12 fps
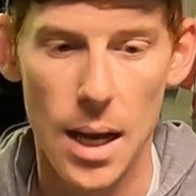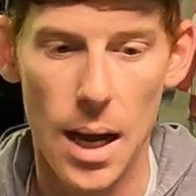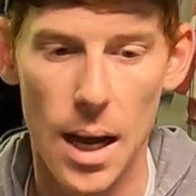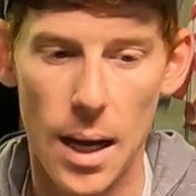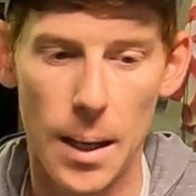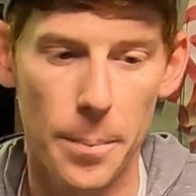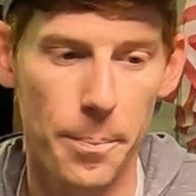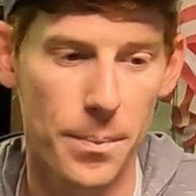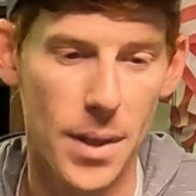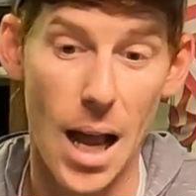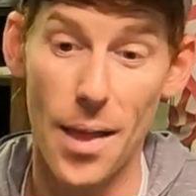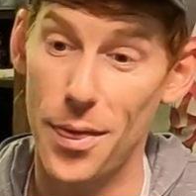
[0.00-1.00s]

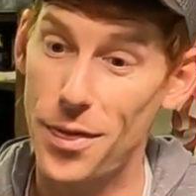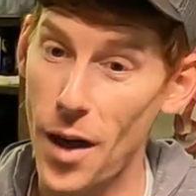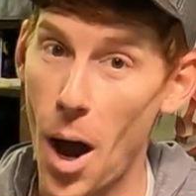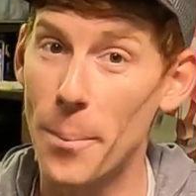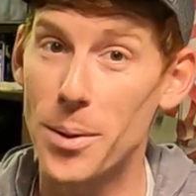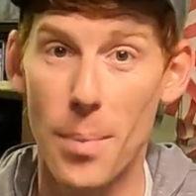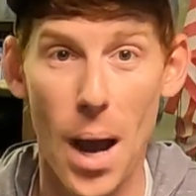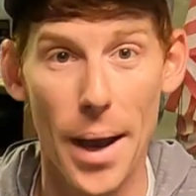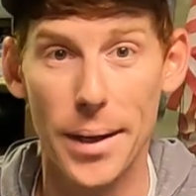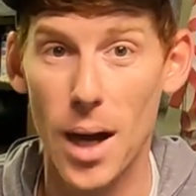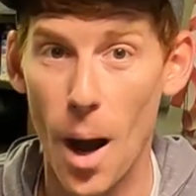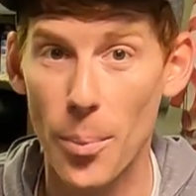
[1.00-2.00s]
Got thumped by
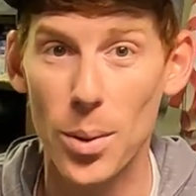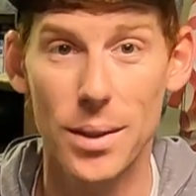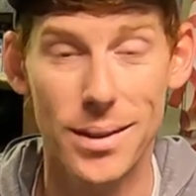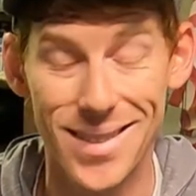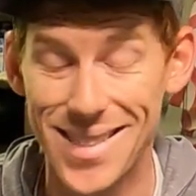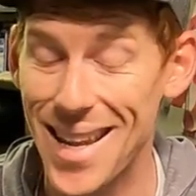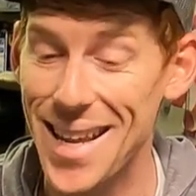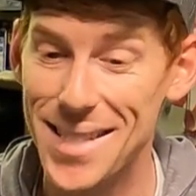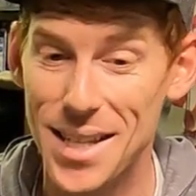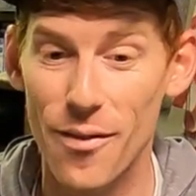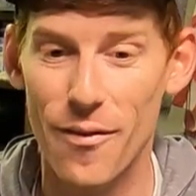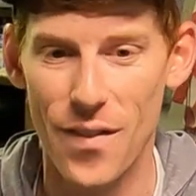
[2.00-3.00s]
a couple of
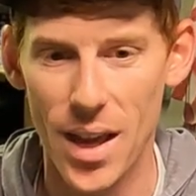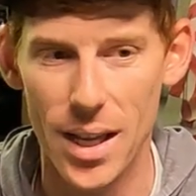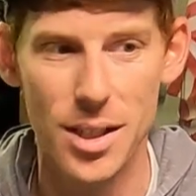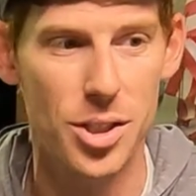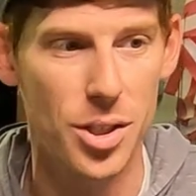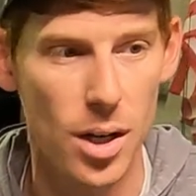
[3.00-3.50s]
decent fish,